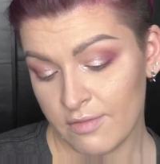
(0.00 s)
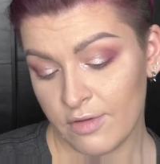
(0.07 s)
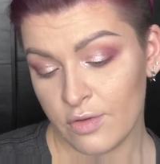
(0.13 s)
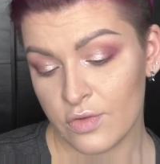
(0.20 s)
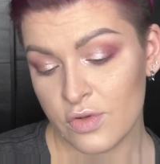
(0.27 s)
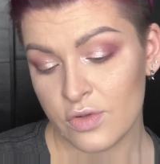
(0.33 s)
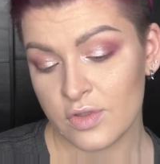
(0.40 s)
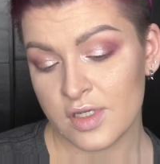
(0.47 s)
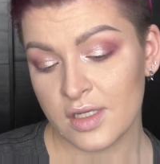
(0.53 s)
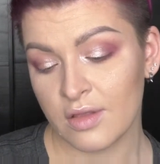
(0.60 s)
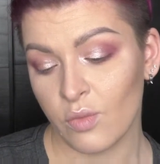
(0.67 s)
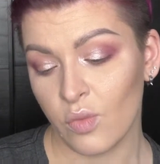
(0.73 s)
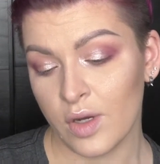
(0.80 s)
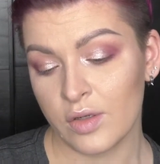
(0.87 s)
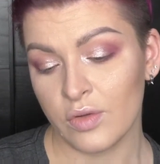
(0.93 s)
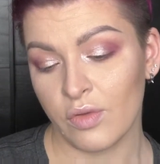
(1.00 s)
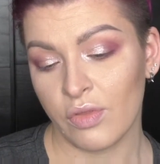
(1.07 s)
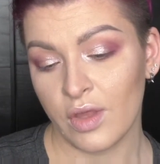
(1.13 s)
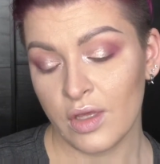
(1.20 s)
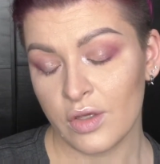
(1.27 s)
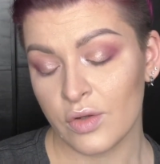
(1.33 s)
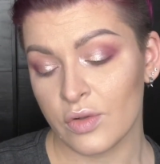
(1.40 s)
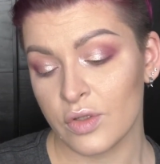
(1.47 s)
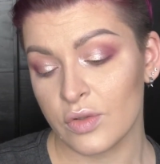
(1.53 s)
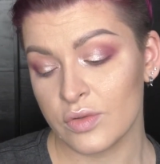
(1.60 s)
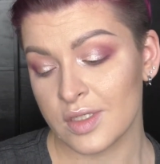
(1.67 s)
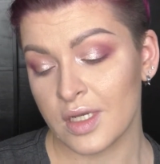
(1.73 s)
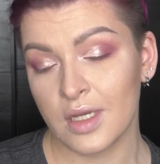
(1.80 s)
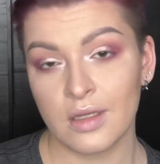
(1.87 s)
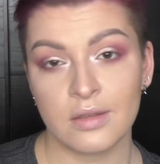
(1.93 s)
if you're using the one you think you're
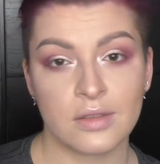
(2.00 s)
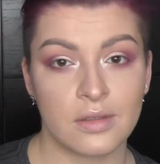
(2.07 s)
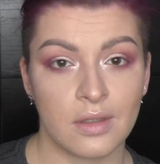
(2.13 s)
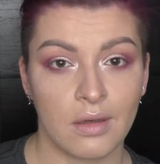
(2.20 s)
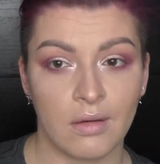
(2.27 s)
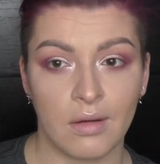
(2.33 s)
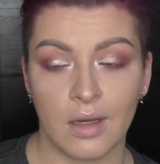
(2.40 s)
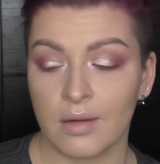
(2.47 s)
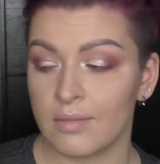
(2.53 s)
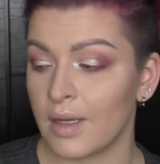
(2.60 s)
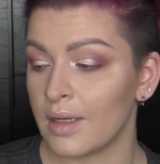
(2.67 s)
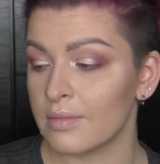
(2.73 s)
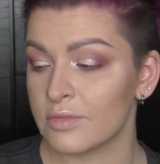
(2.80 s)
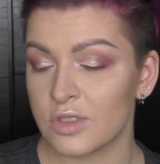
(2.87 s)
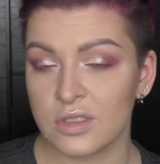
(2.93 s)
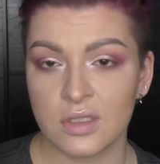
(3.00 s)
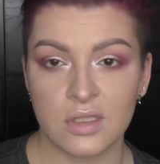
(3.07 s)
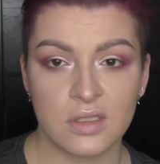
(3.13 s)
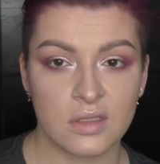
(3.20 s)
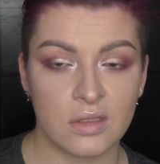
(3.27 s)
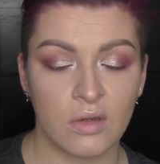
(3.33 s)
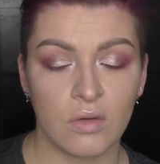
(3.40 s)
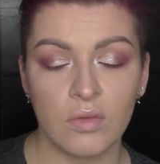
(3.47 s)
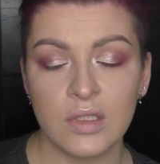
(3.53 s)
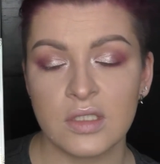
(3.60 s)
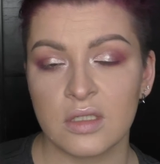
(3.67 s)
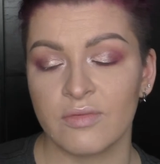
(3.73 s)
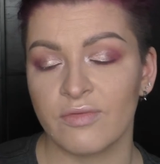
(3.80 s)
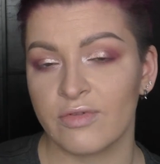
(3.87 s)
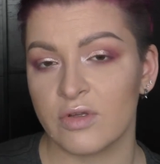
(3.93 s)
using. So it always
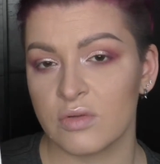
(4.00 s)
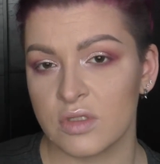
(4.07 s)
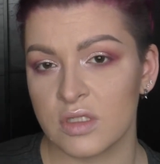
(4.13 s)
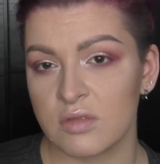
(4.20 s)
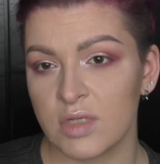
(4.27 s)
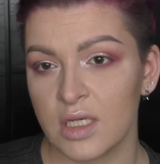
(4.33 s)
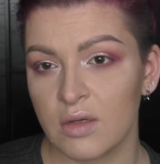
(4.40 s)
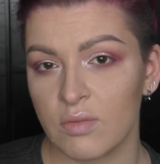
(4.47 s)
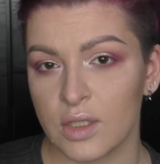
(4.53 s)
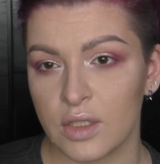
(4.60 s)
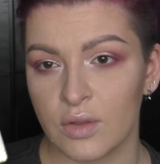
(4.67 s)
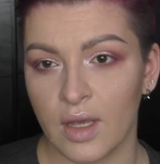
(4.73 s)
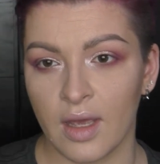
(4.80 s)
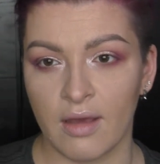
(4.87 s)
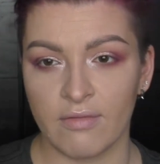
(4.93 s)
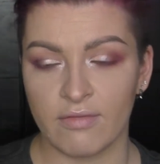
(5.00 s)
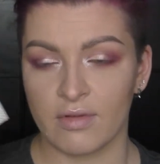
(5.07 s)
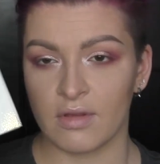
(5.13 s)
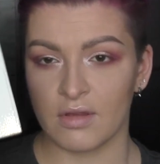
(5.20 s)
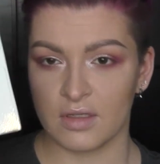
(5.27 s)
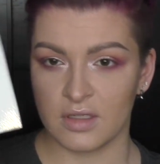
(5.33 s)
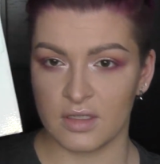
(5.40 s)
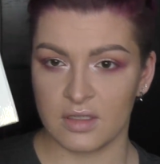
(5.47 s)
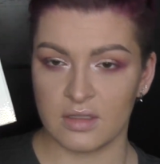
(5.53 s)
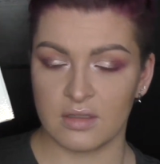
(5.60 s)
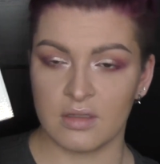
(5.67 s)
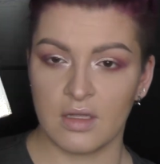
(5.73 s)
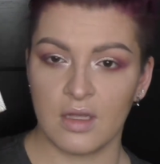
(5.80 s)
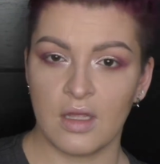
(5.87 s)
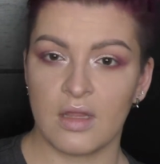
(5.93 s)
confuses me when you have the
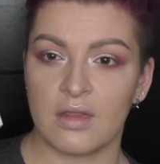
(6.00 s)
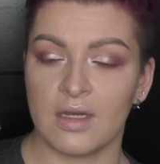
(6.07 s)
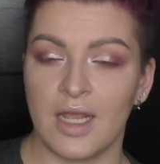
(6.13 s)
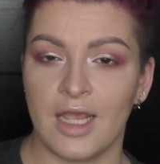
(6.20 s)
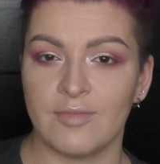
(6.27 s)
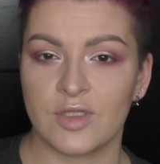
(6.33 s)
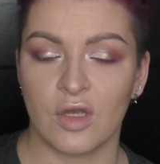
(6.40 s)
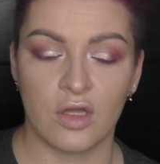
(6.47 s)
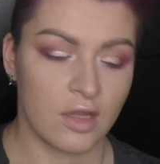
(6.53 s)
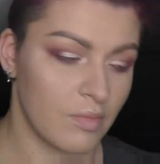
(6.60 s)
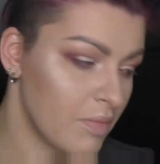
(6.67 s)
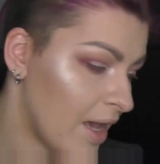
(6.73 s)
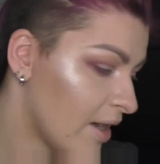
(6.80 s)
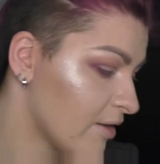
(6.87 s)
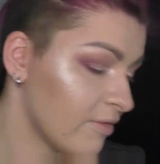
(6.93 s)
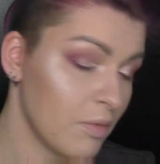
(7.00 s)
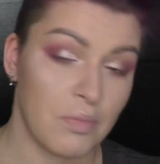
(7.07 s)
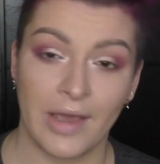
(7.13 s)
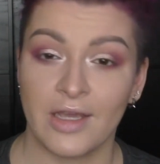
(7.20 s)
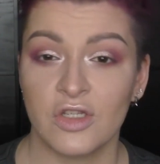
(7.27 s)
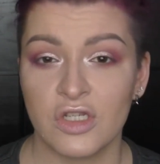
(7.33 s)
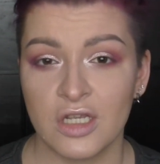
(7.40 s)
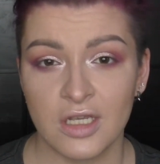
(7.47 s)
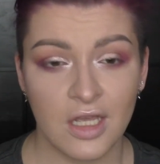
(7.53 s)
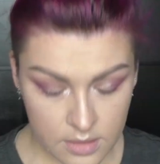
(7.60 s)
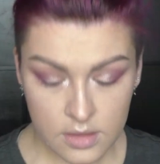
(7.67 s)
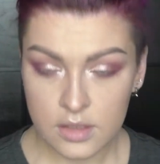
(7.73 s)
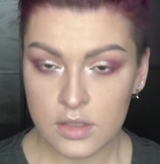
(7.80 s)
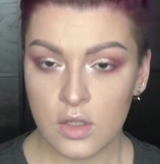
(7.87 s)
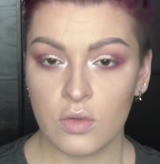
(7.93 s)
names on the back of the packaging.
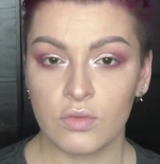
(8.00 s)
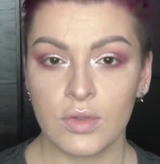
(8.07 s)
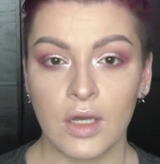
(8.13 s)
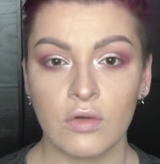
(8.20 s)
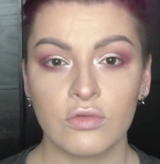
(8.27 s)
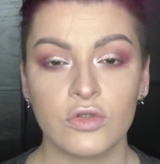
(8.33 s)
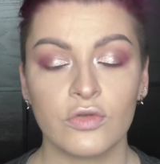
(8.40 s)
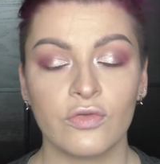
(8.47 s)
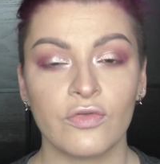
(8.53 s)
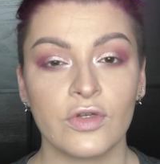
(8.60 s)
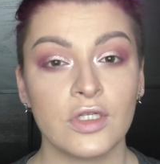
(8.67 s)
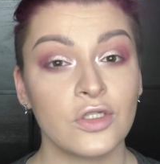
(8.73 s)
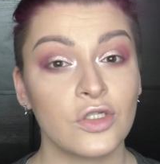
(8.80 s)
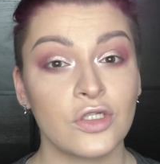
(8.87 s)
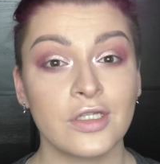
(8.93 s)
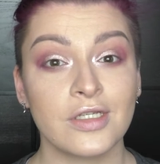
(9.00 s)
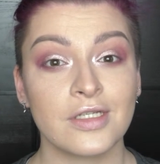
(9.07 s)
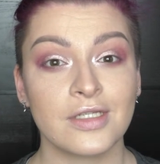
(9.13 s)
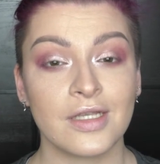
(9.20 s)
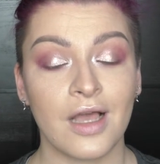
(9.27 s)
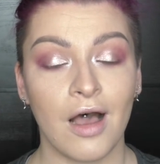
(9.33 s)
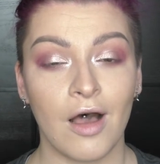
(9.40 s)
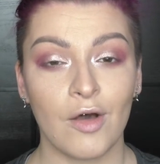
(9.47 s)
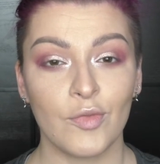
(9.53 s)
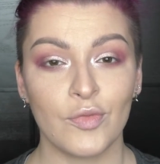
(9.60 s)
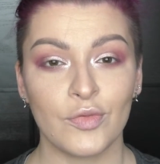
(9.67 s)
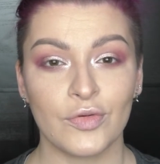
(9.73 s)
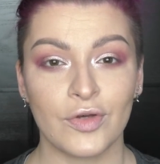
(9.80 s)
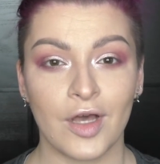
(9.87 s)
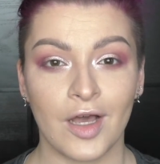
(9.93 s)
So now to finish this up,
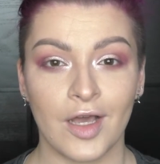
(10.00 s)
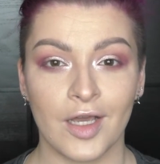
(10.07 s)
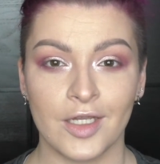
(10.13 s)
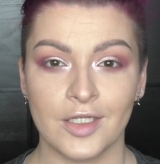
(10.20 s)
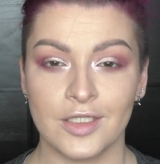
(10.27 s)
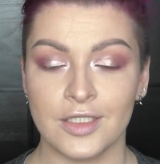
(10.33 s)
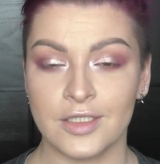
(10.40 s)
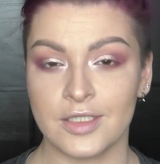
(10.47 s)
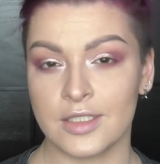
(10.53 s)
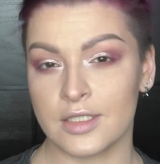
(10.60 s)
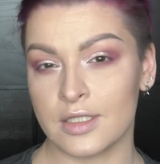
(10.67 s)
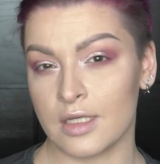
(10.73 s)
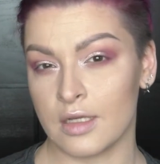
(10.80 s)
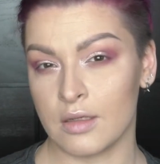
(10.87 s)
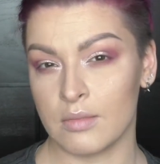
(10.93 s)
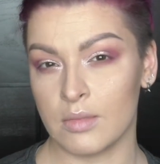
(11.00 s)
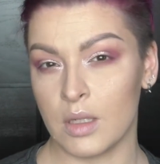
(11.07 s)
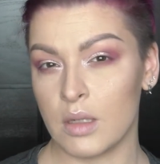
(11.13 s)
I need some